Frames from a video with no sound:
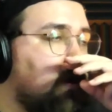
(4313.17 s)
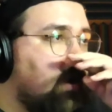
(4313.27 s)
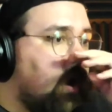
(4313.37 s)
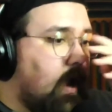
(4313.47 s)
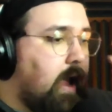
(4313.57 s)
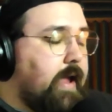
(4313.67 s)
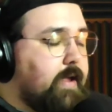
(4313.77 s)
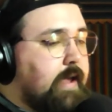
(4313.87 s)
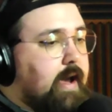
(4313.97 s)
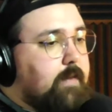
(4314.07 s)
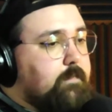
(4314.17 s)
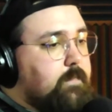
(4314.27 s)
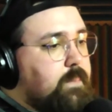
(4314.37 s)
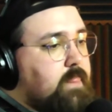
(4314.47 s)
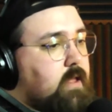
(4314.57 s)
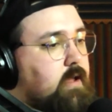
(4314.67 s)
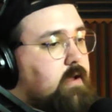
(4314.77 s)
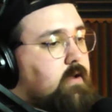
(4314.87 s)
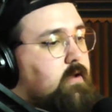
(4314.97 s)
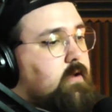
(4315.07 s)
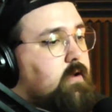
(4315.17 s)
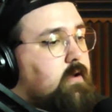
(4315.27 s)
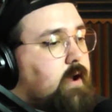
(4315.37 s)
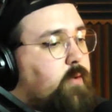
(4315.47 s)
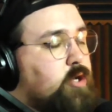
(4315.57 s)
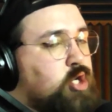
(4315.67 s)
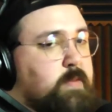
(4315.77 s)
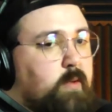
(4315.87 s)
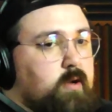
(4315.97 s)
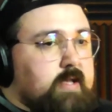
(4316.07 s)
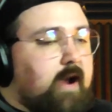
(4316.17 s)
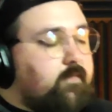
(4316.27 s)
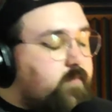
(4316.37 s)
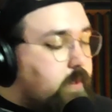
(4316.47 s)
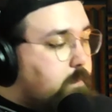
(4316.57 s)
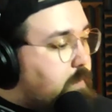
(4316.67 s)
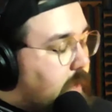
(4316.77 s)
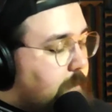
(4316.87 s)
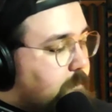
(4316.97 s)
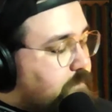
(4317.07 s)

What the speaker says: I want to choose my words carefully, but